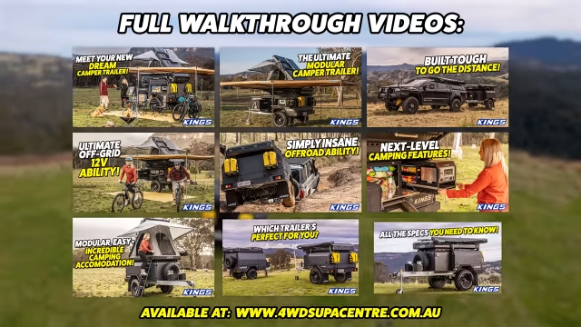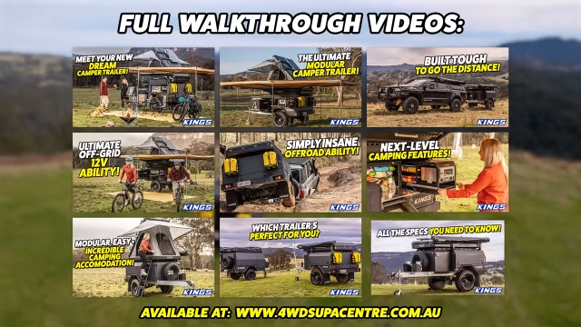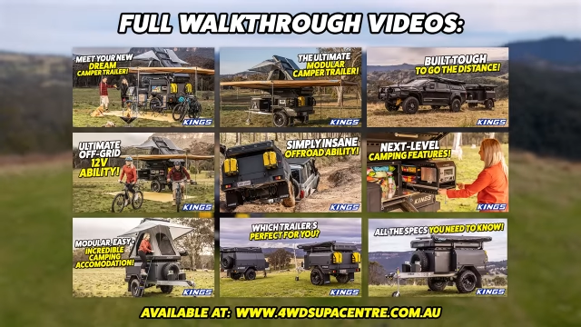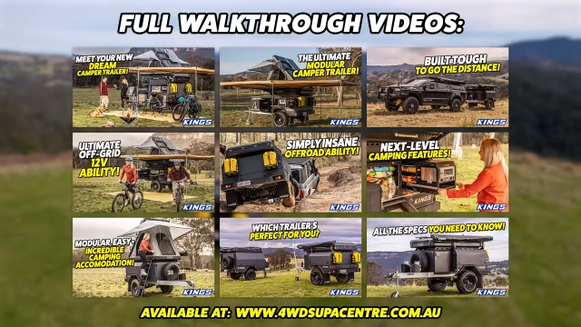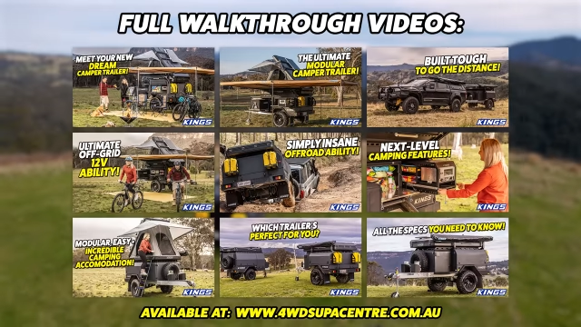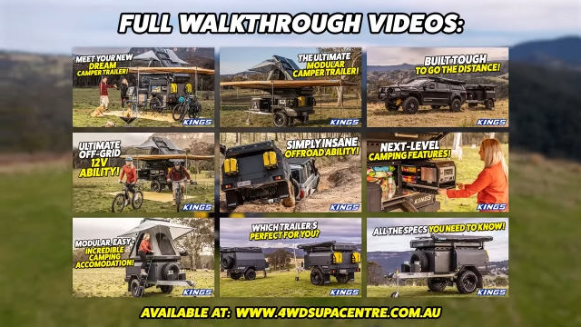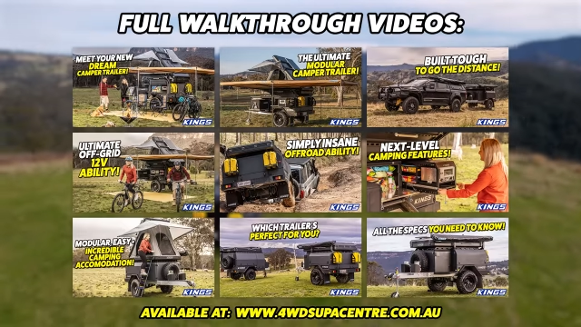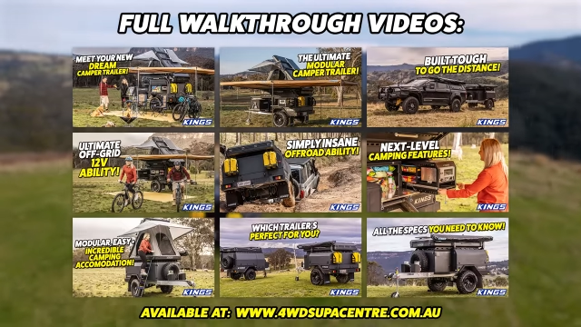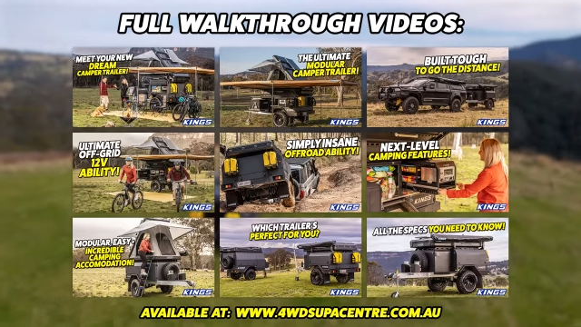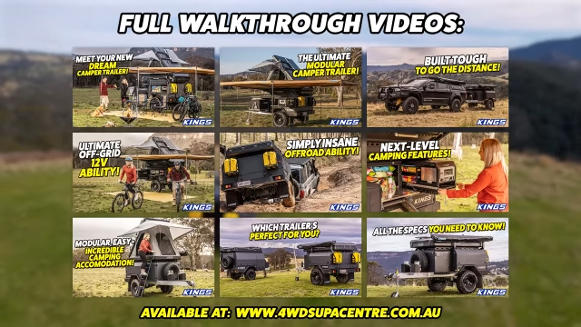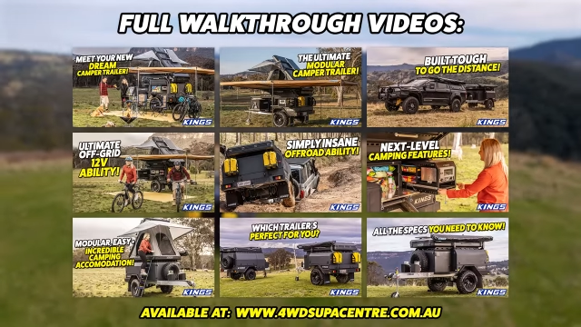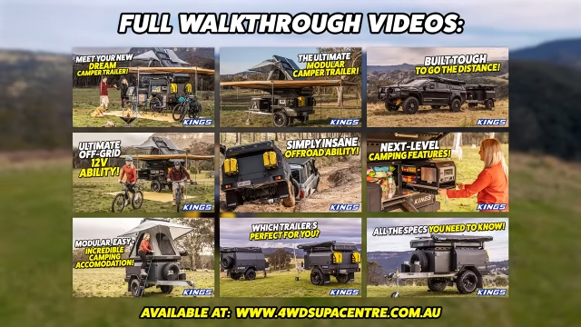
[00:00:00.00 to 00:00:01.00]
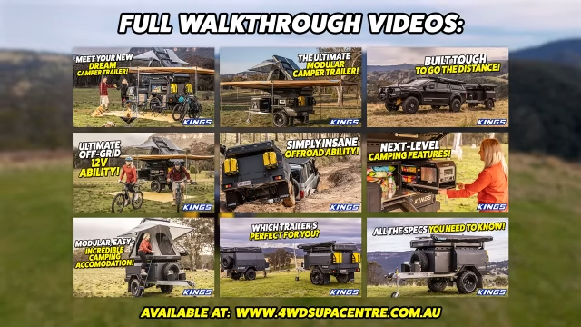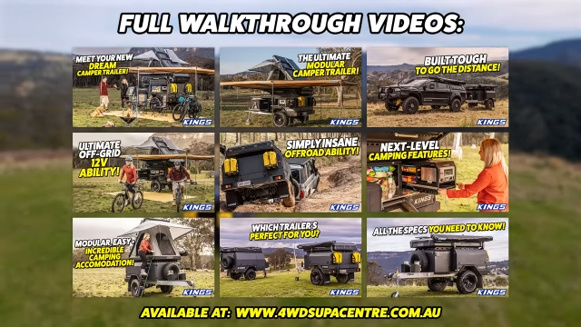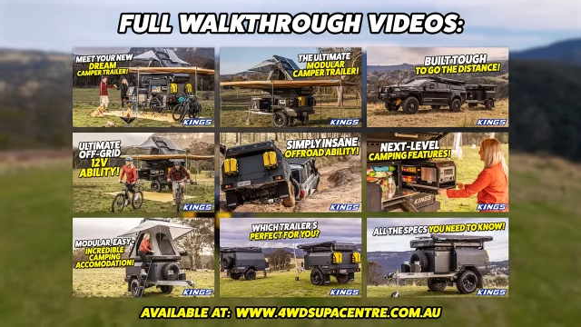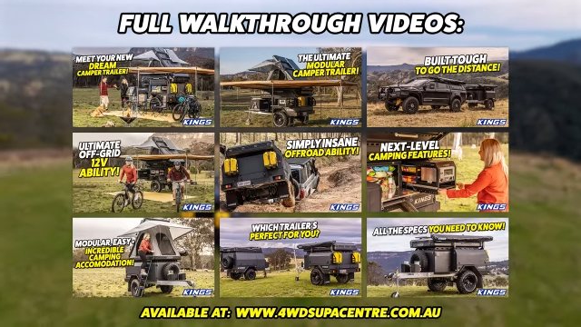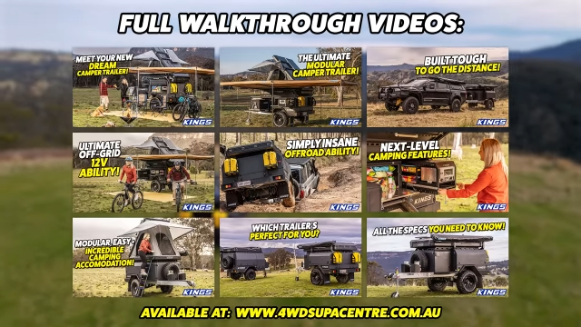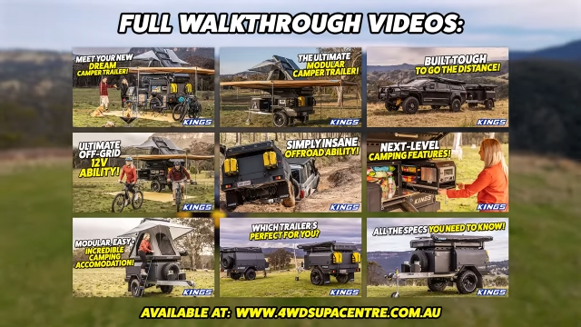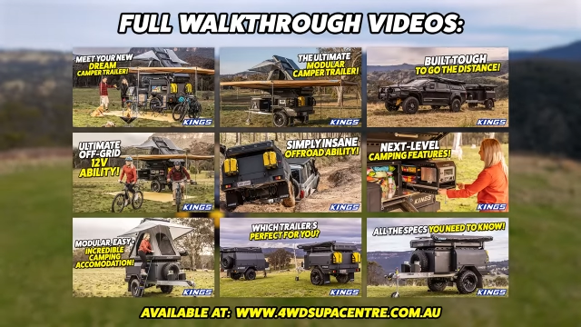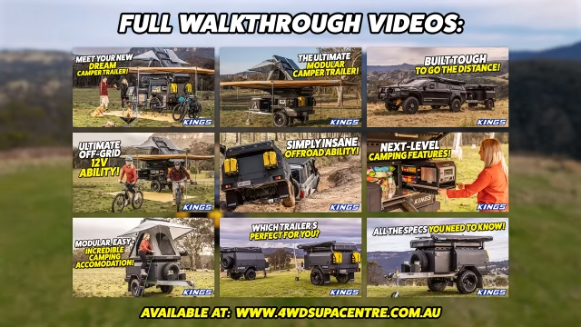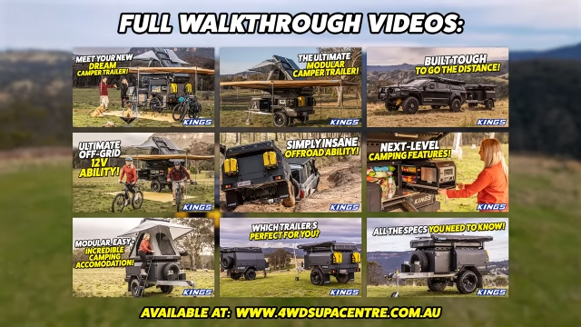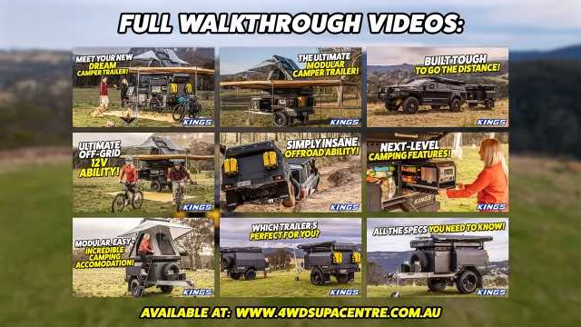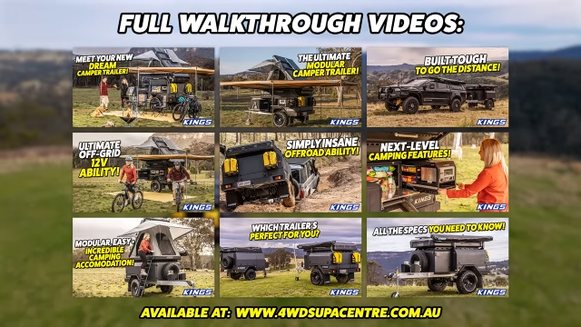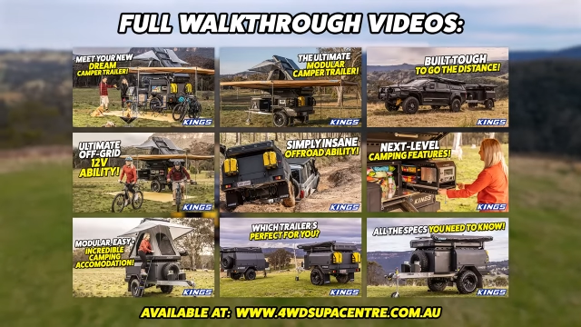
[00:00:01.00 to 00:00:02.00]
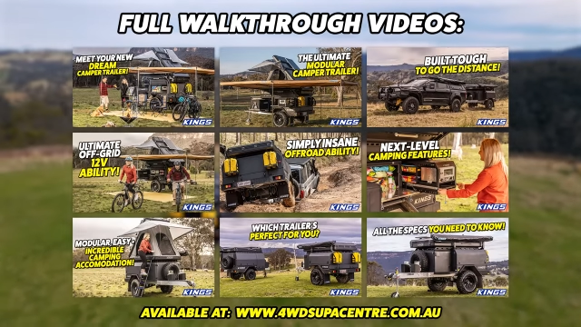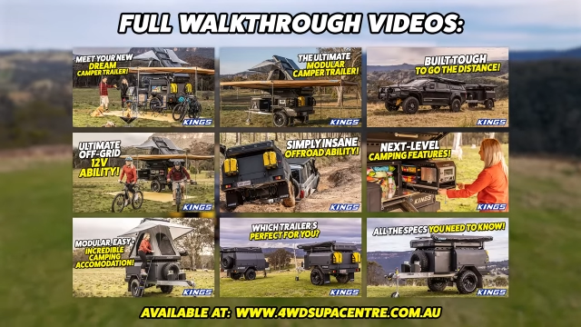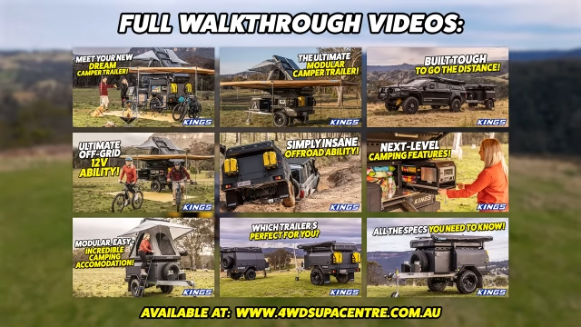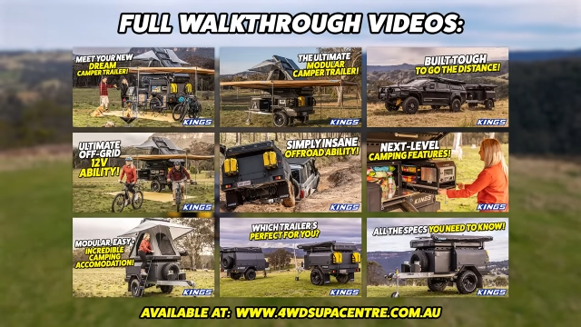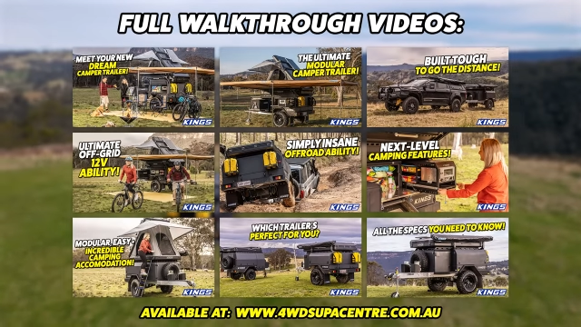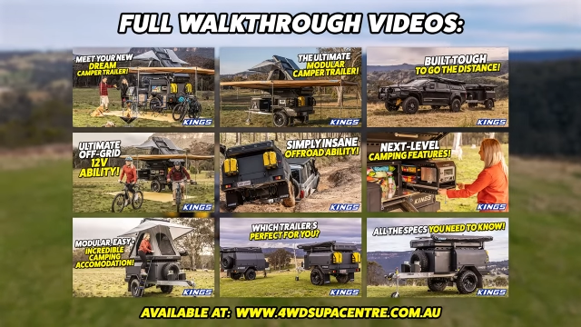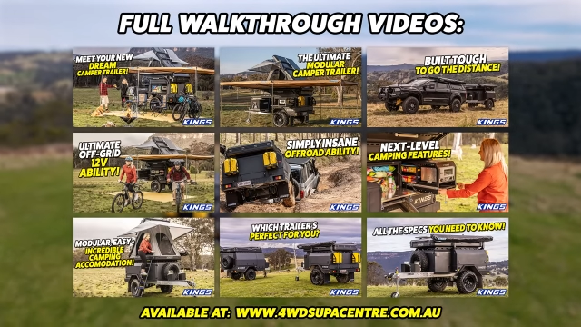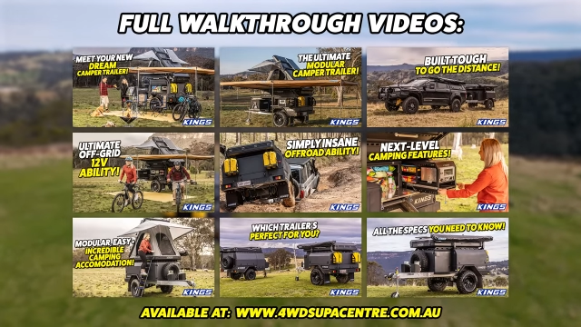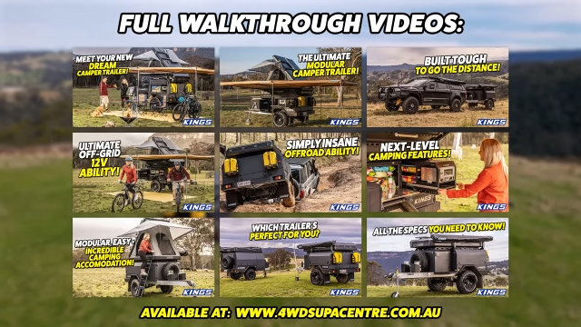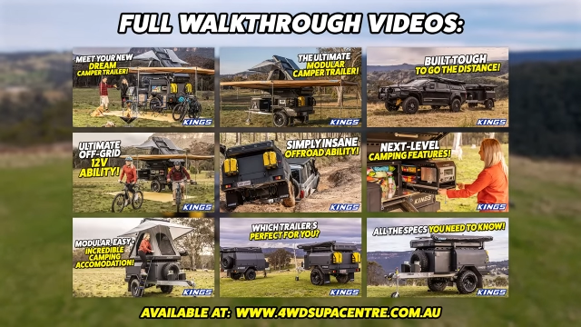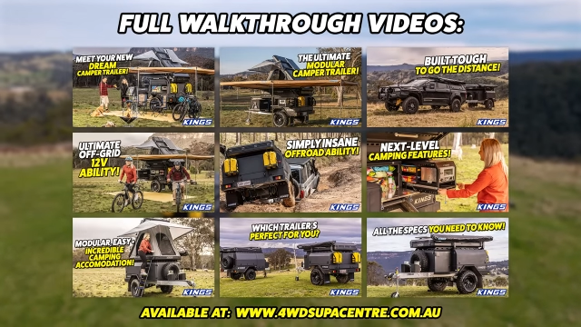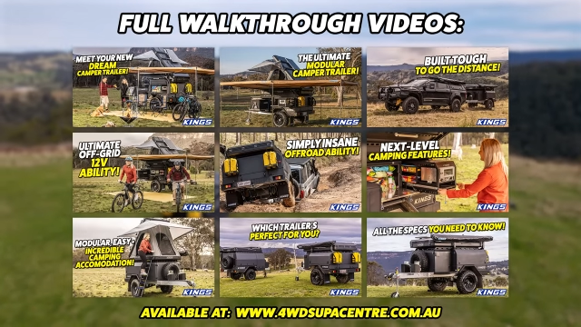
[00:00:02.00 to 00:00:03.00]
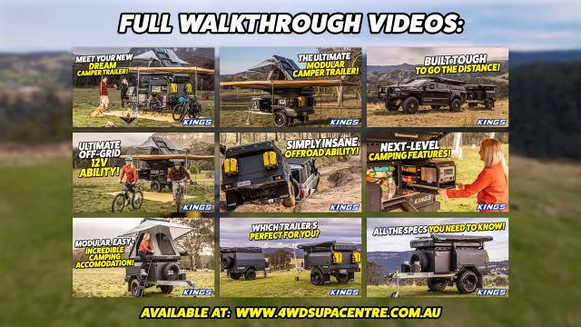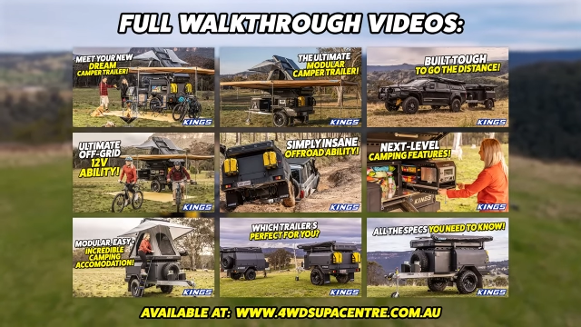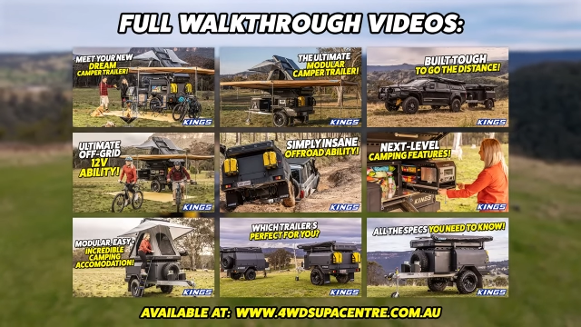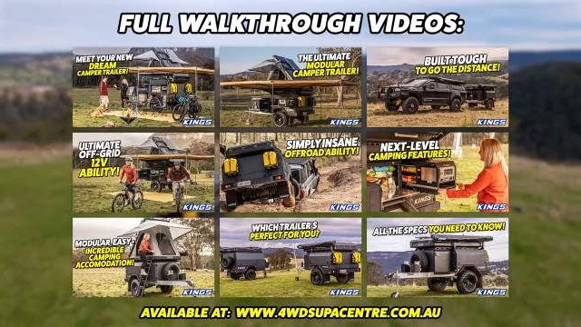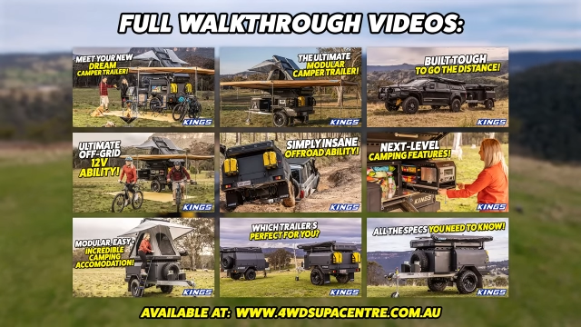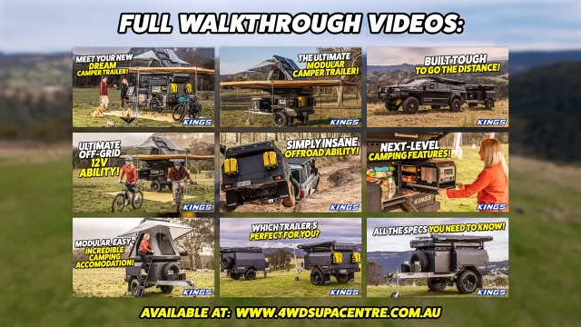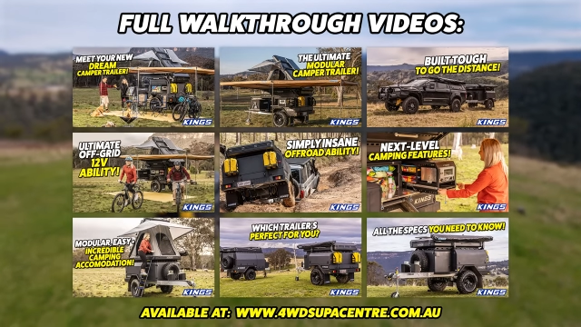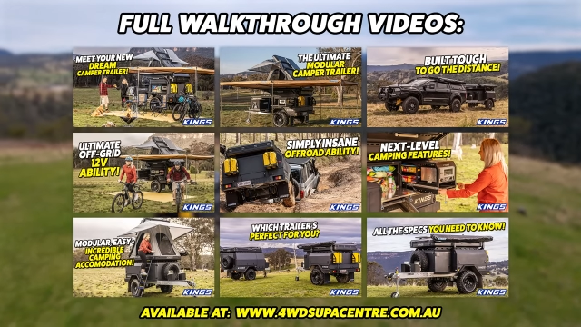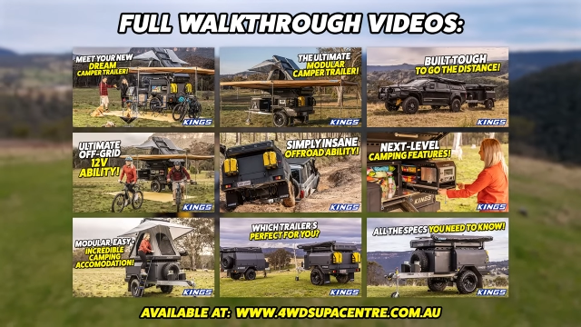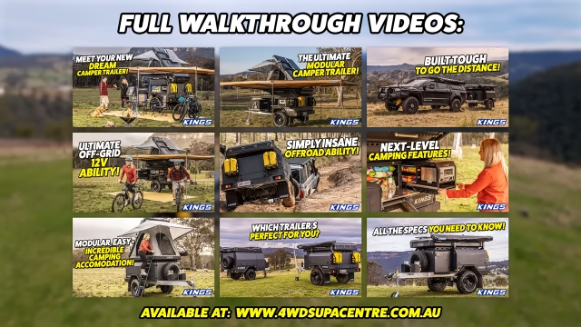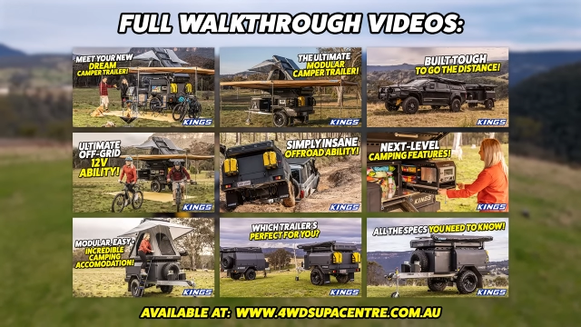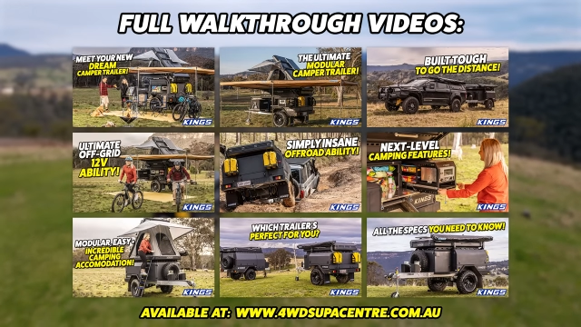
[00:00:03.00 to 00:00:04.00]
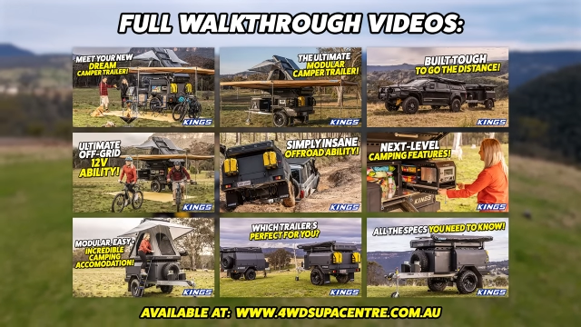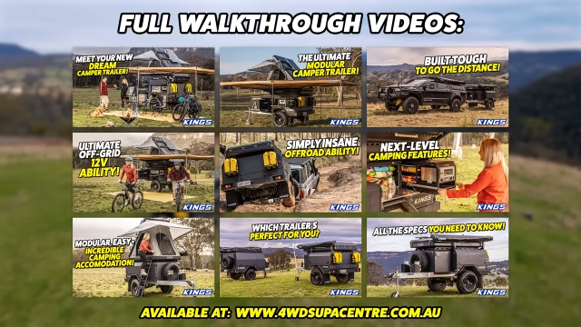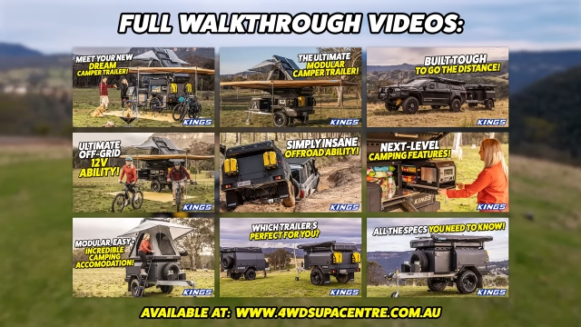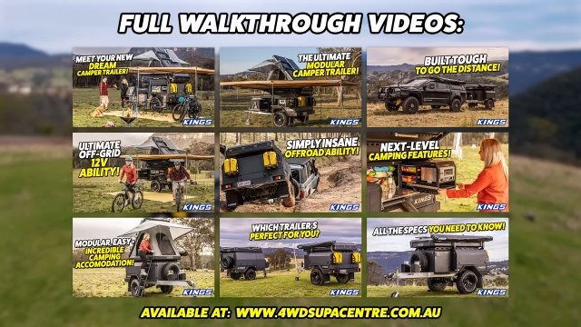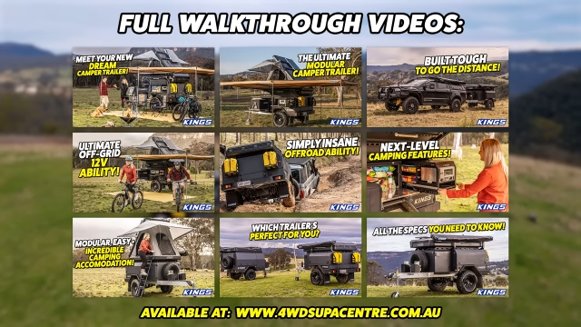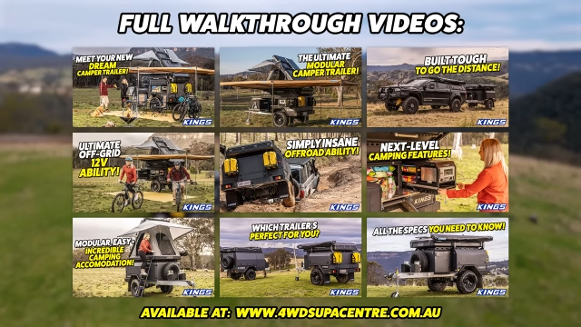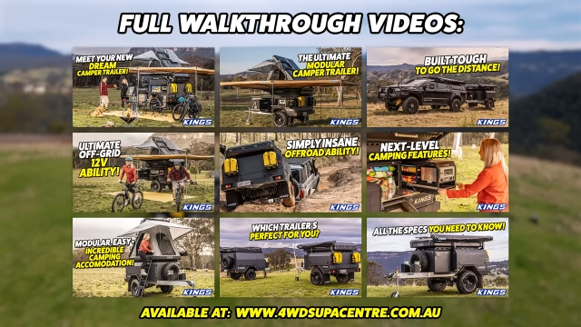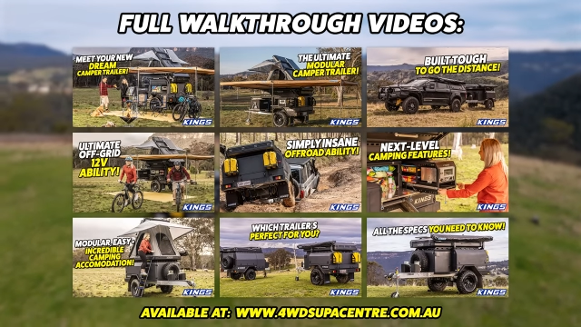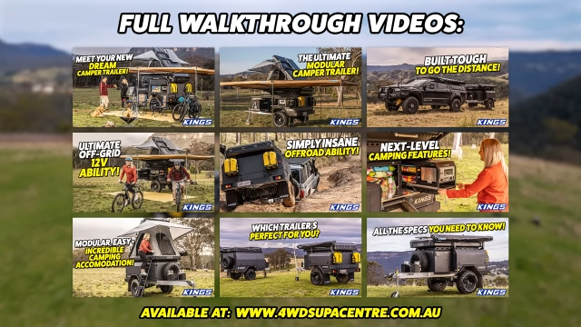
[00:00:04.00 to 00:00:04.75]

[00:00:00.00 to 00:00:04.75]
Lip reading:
[unreadable: no face in view]